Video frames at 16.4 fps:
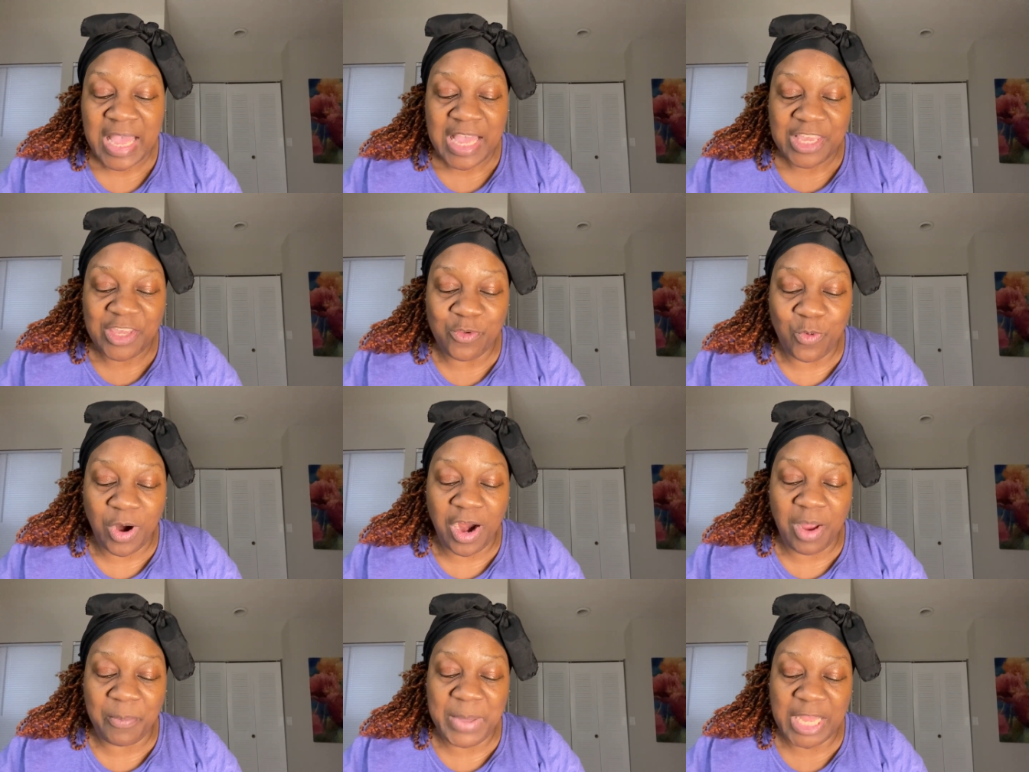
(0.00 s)
You
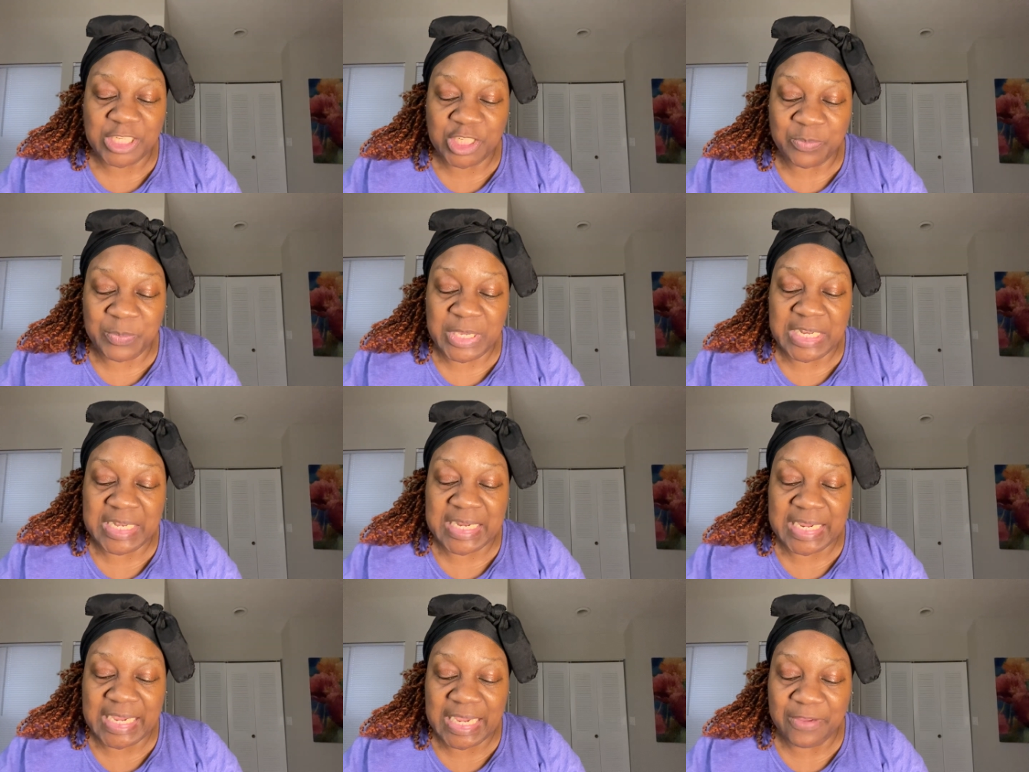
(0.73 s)
are about to be
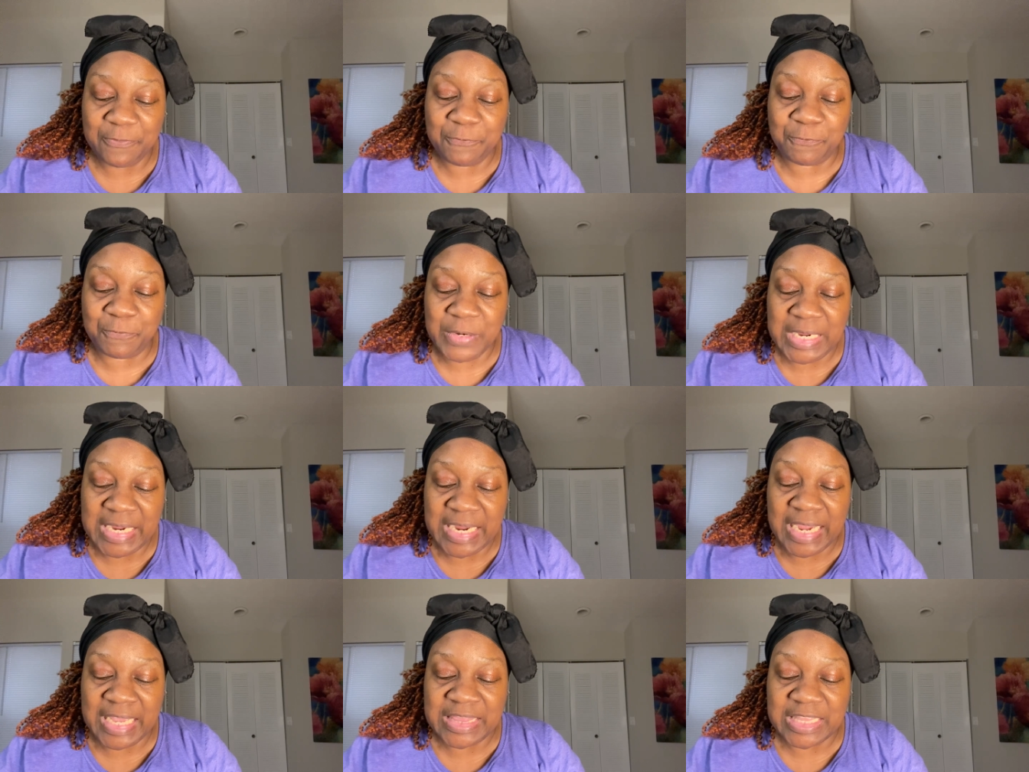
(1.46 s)
debt
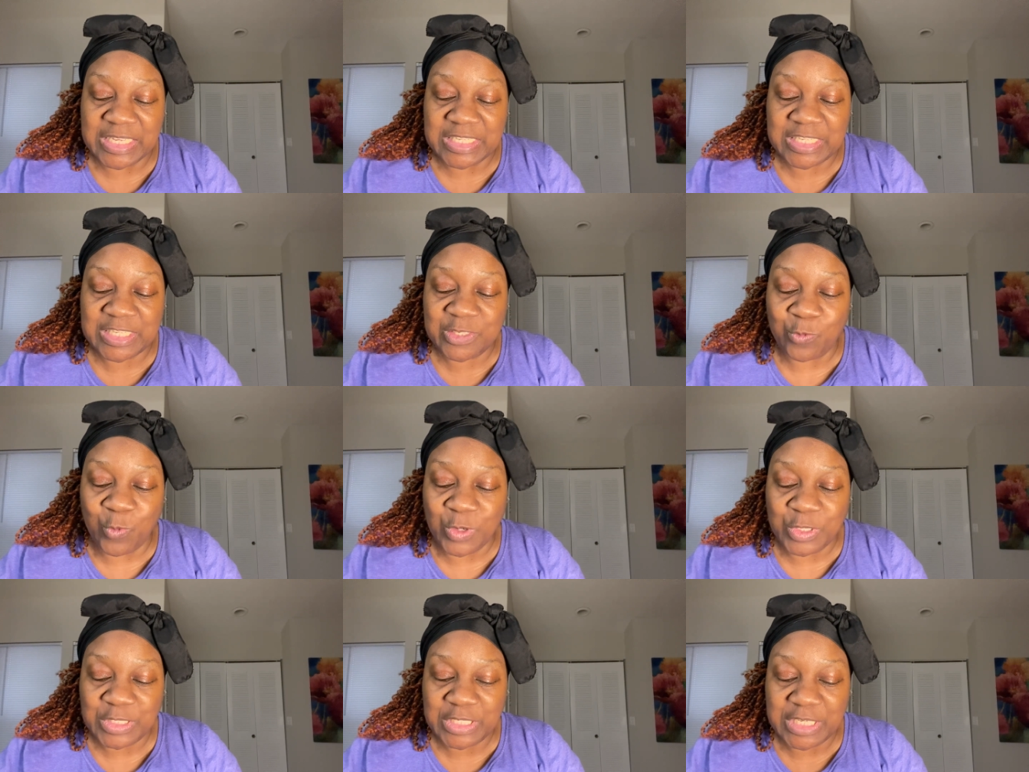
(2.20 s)
free, and the
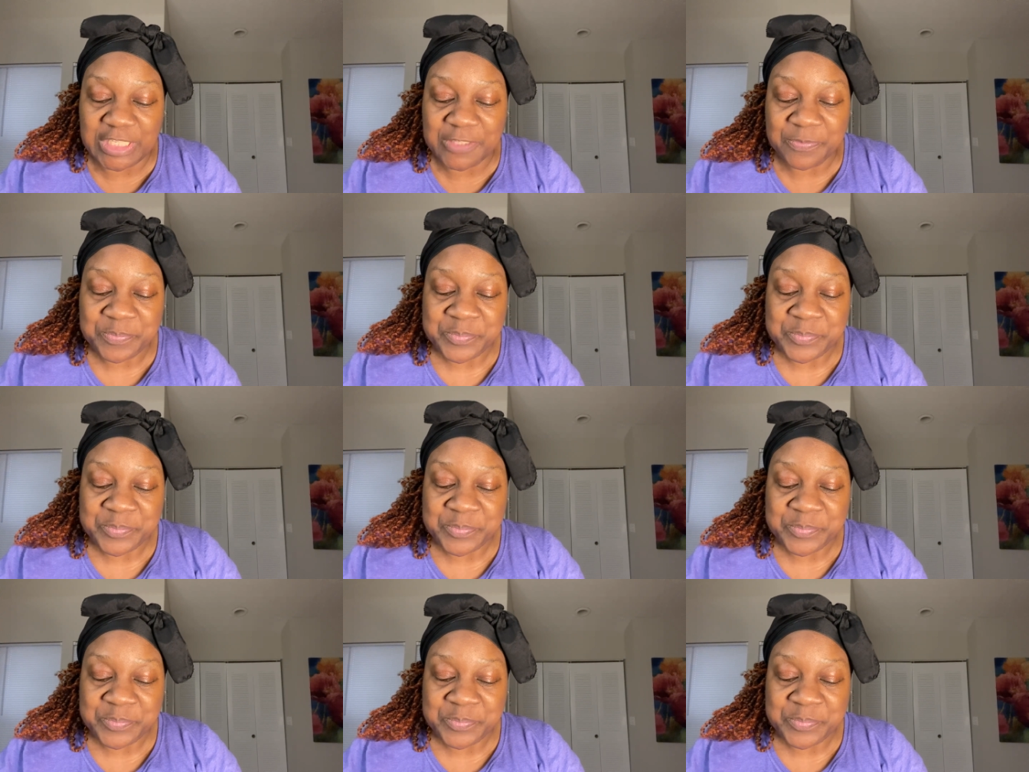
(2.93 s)
sources